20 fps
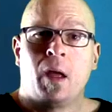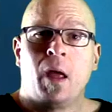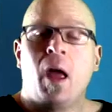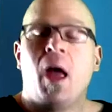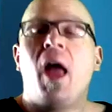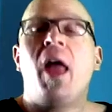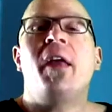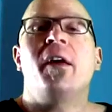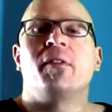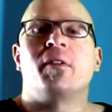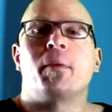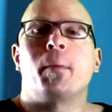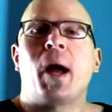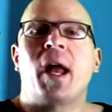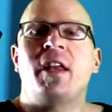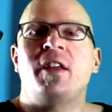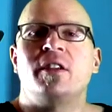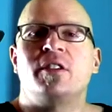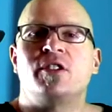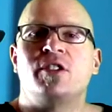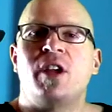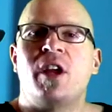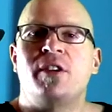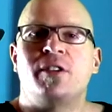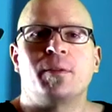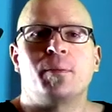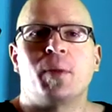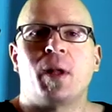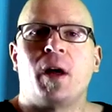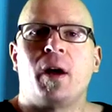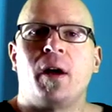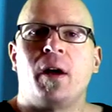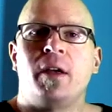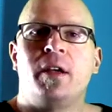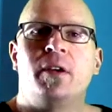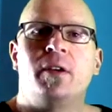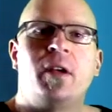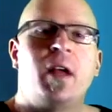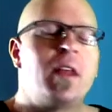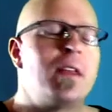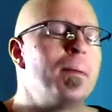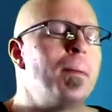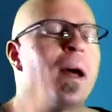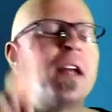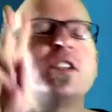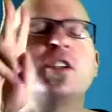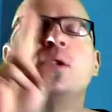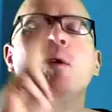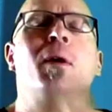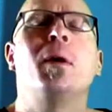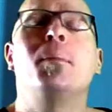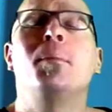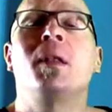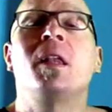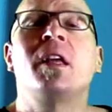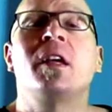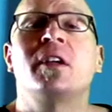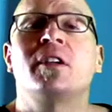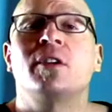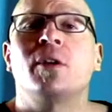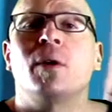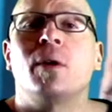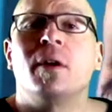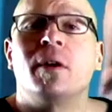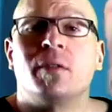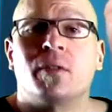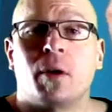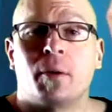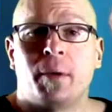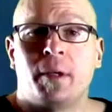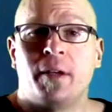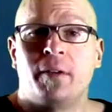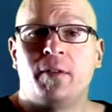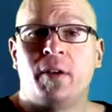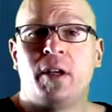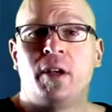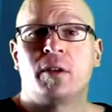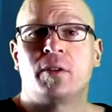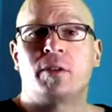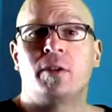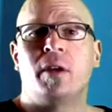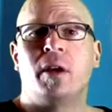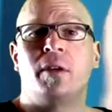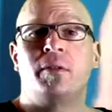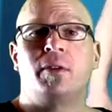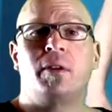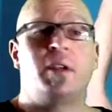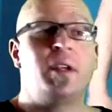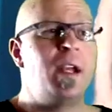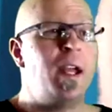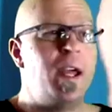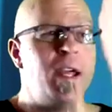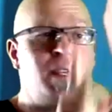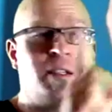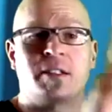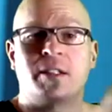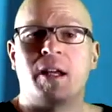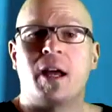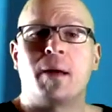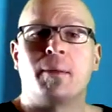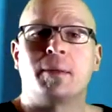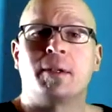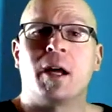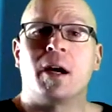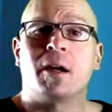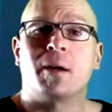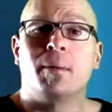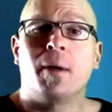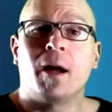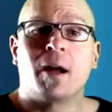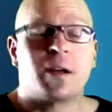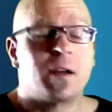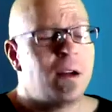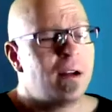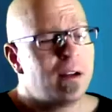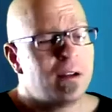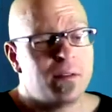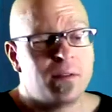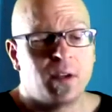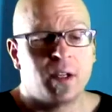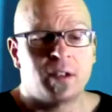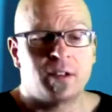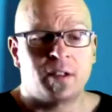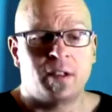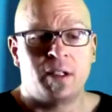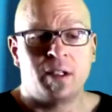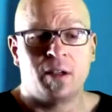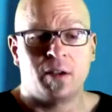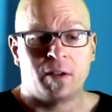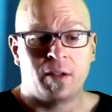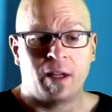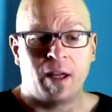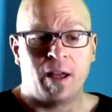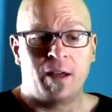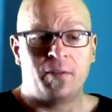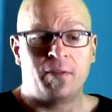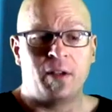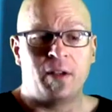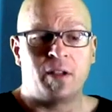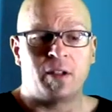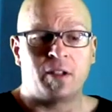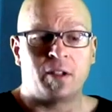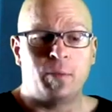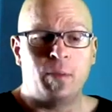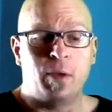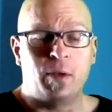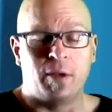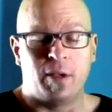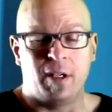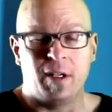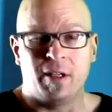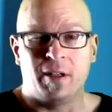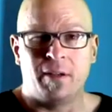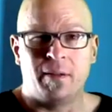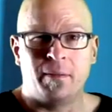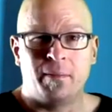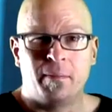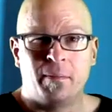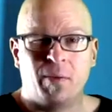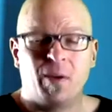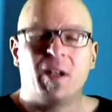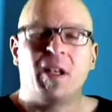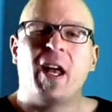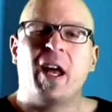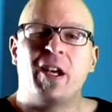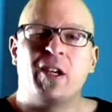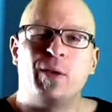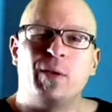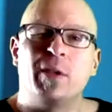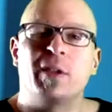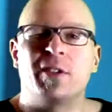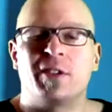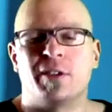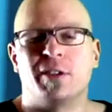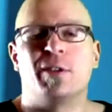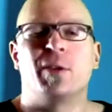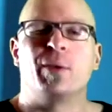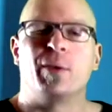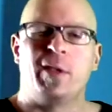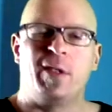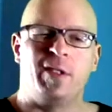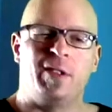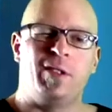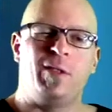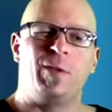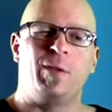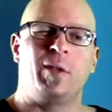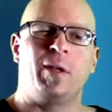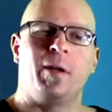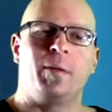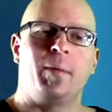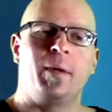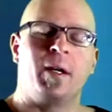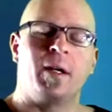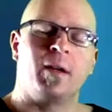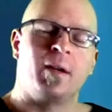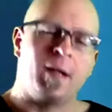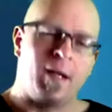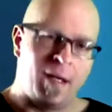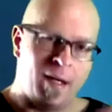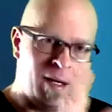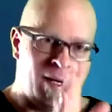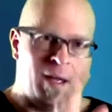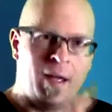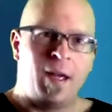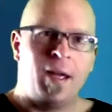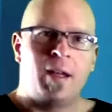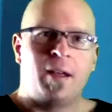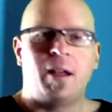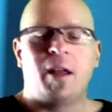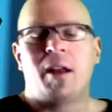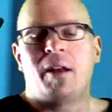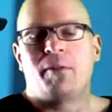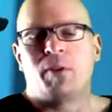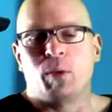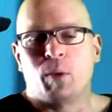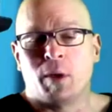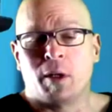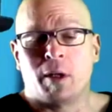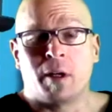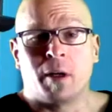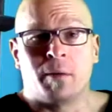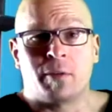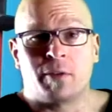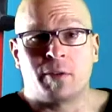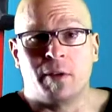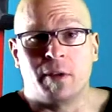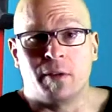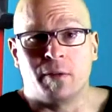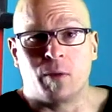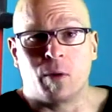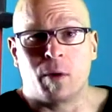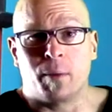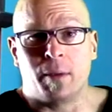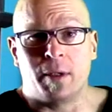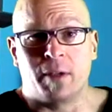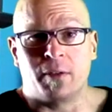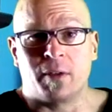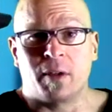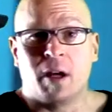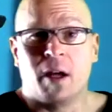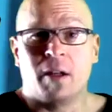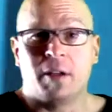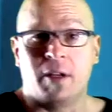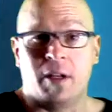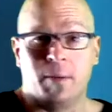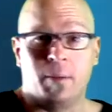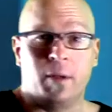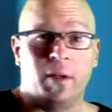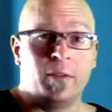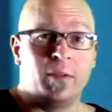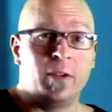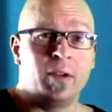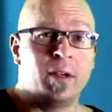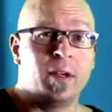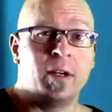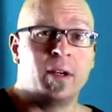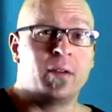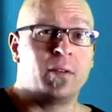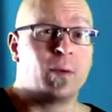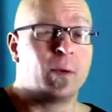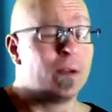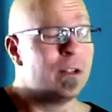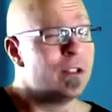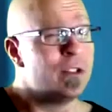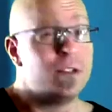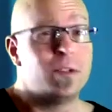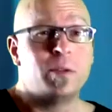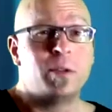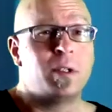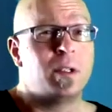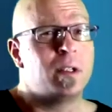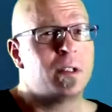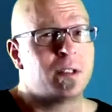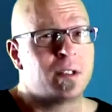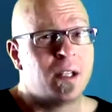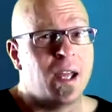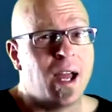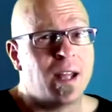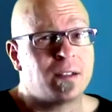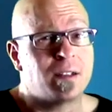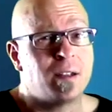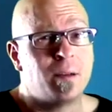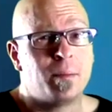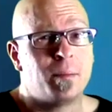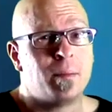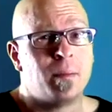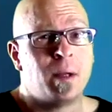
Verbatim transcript: Hey everybody, it's Jason Blaha here. Now that my two obligatory informative videos are done for the day, it's time to talk about current events in the online fitness community, and for a lot of you, this is the reason you come here. Not everyone comes for the informative content, but if you're here for the juiciest gossip,